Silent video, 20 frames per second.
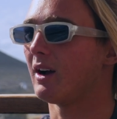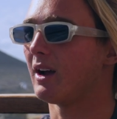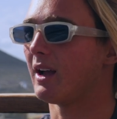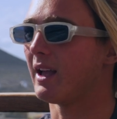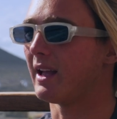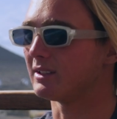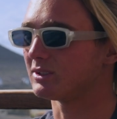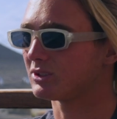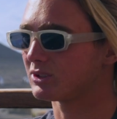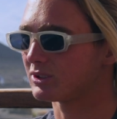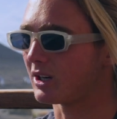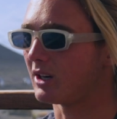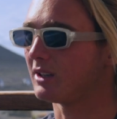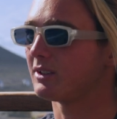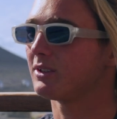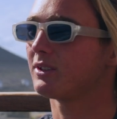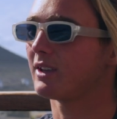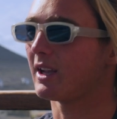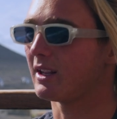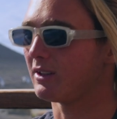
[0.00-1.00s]
and
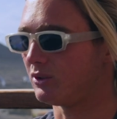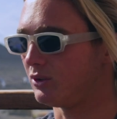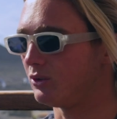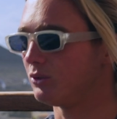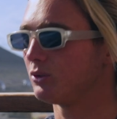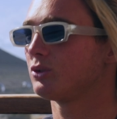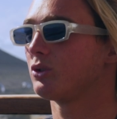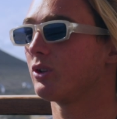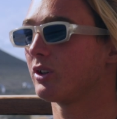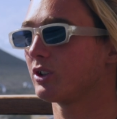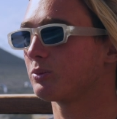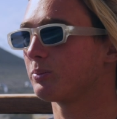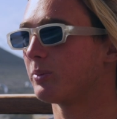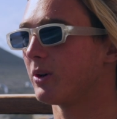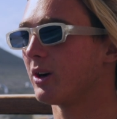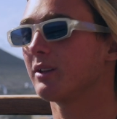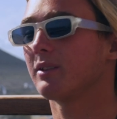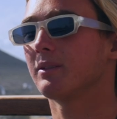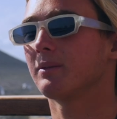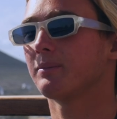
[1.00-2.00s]
start to get used to the
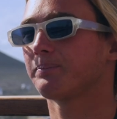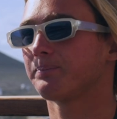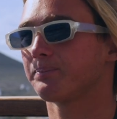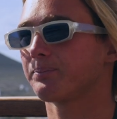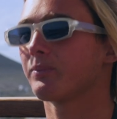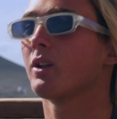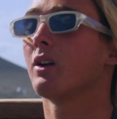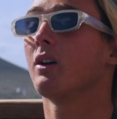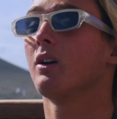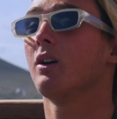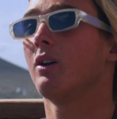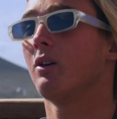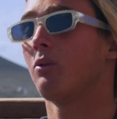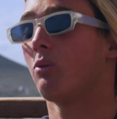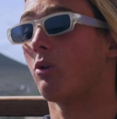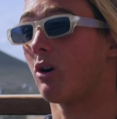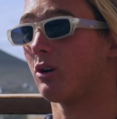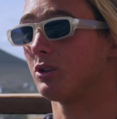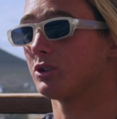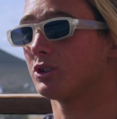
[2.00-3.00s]
spot.
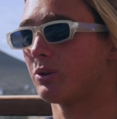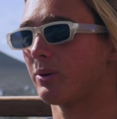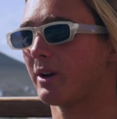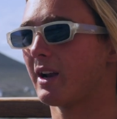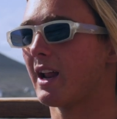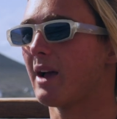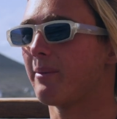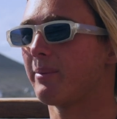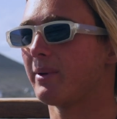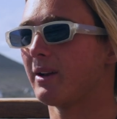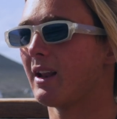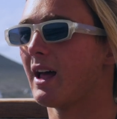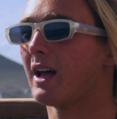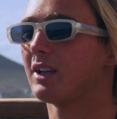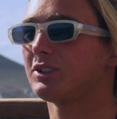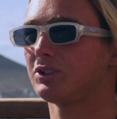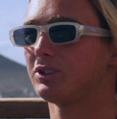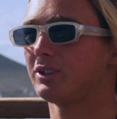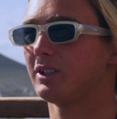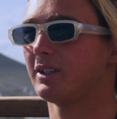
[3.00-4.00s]
Also, what happened
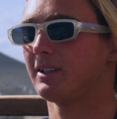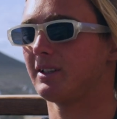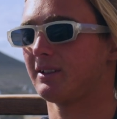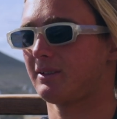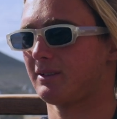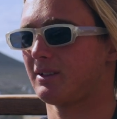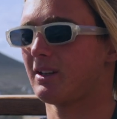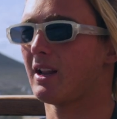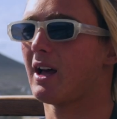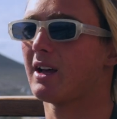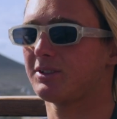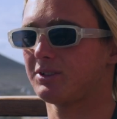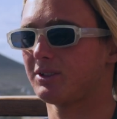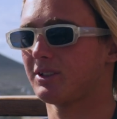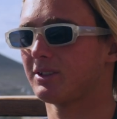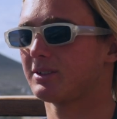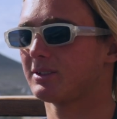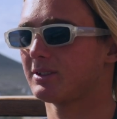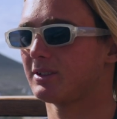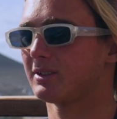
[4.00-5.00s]
last year in last
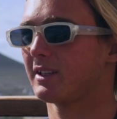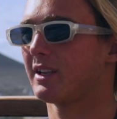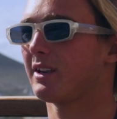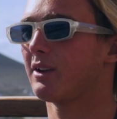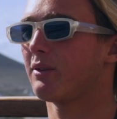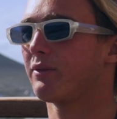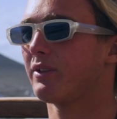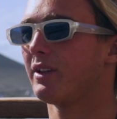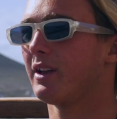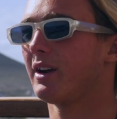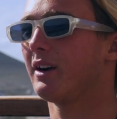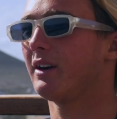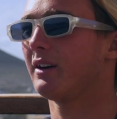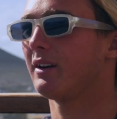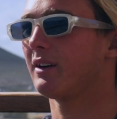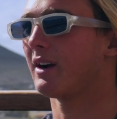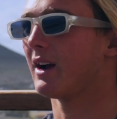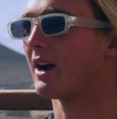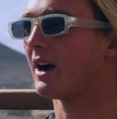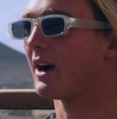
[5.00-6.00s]
year's King of the Air,
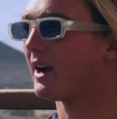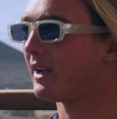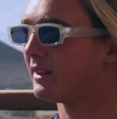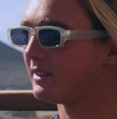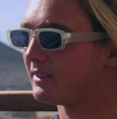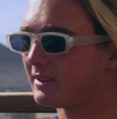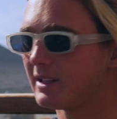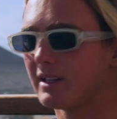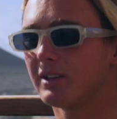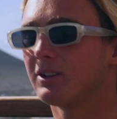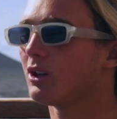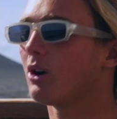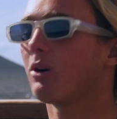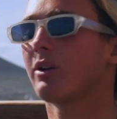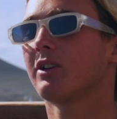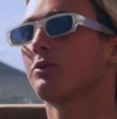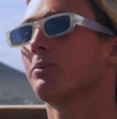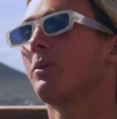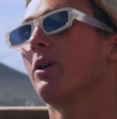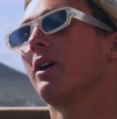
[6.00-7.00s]
I didn't know
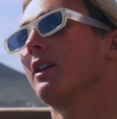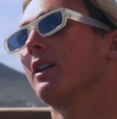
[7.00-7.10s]
the spot